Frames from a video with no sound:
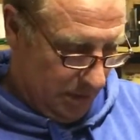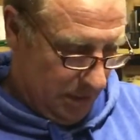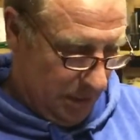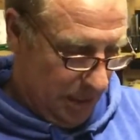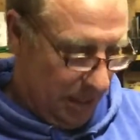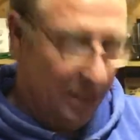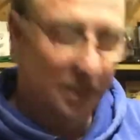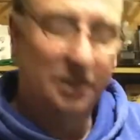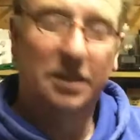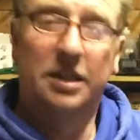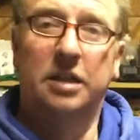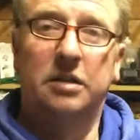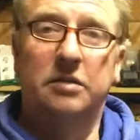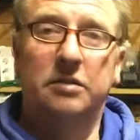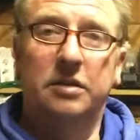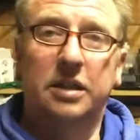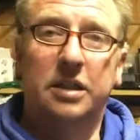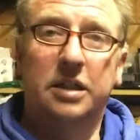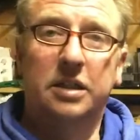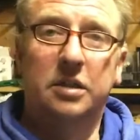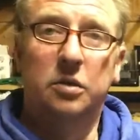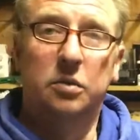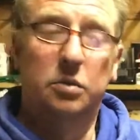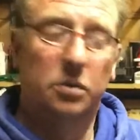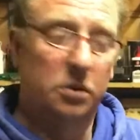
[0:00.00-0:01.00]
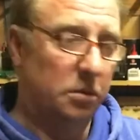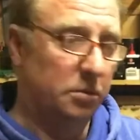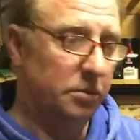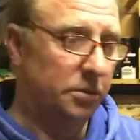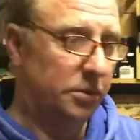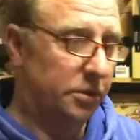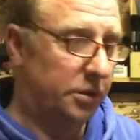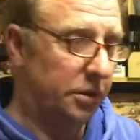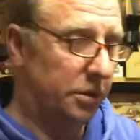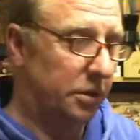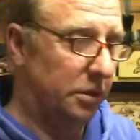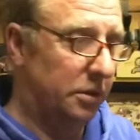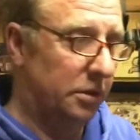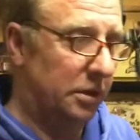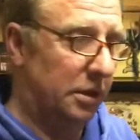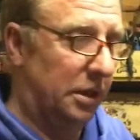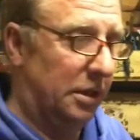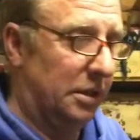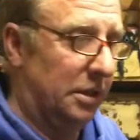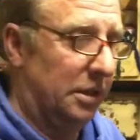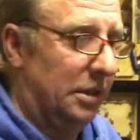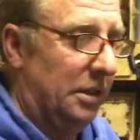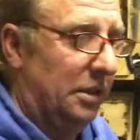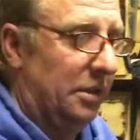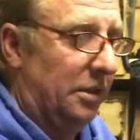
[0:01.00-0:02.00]
and I didn't really know what I was doing, and
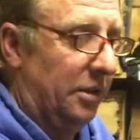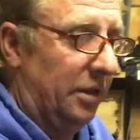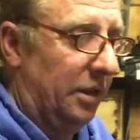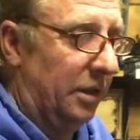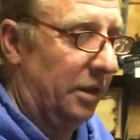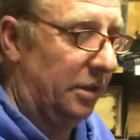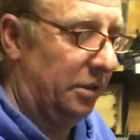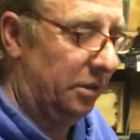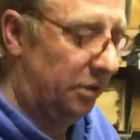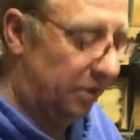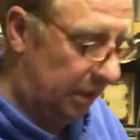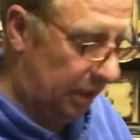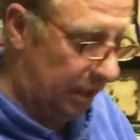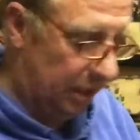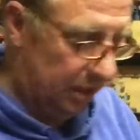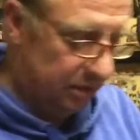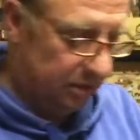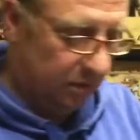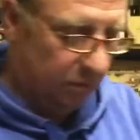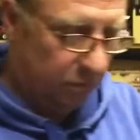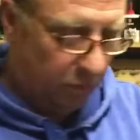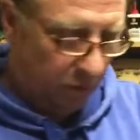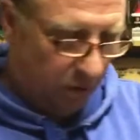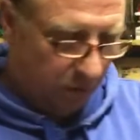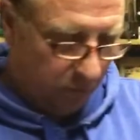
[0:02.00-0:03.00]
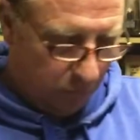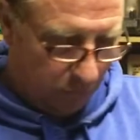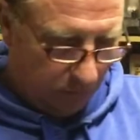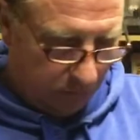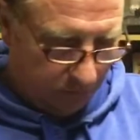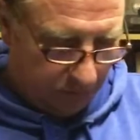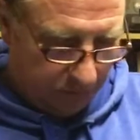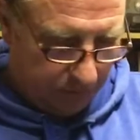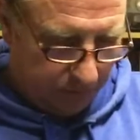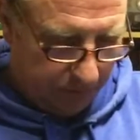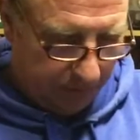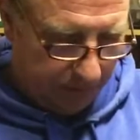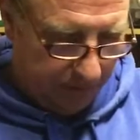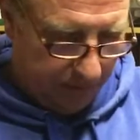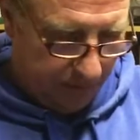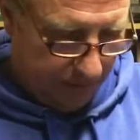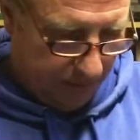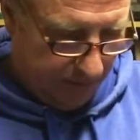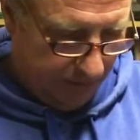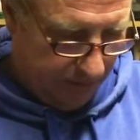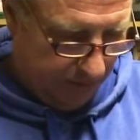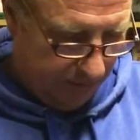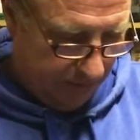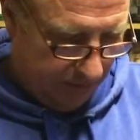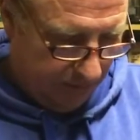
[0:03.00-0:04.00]
I didn't think you guys would want to watch me
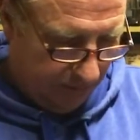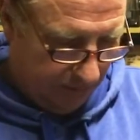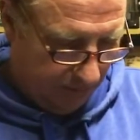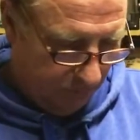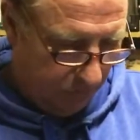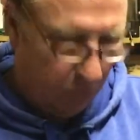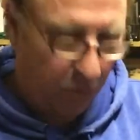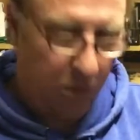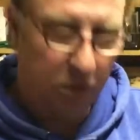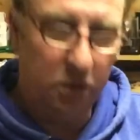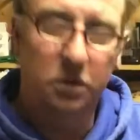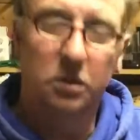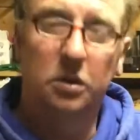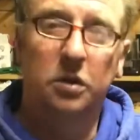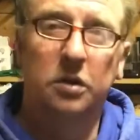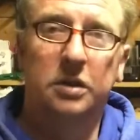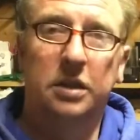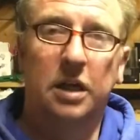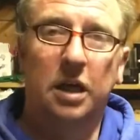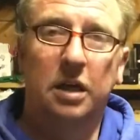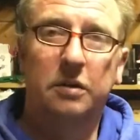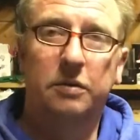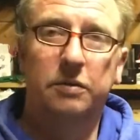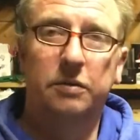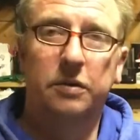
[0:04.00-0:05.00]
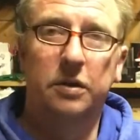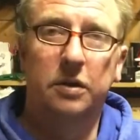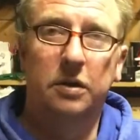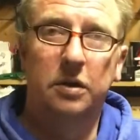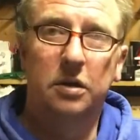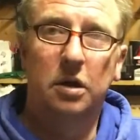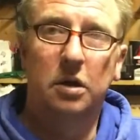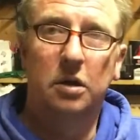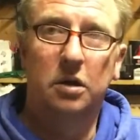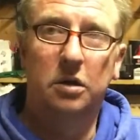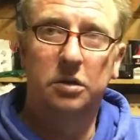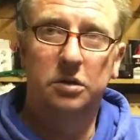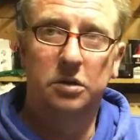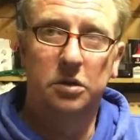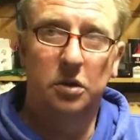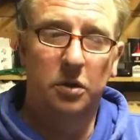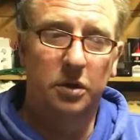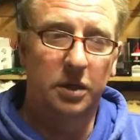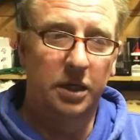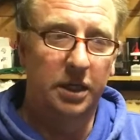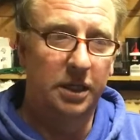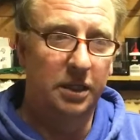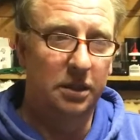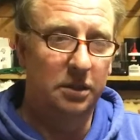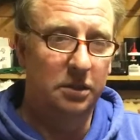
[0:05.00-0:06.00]
working on that for hours
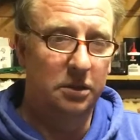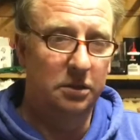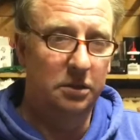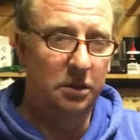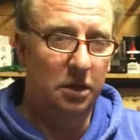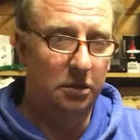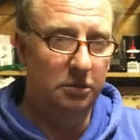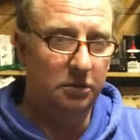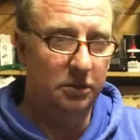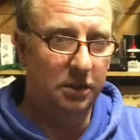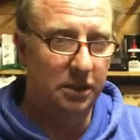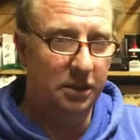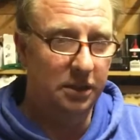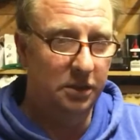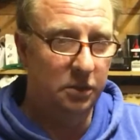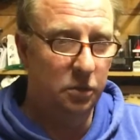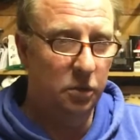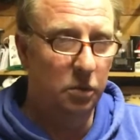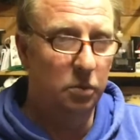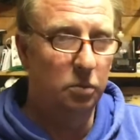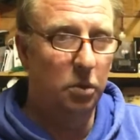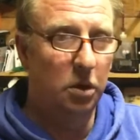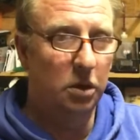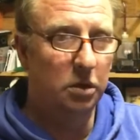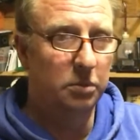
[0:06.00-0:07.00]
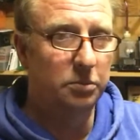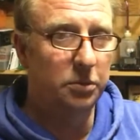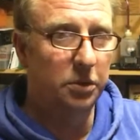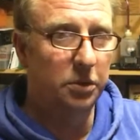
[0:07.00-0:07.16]
on end, not really knowing what I'm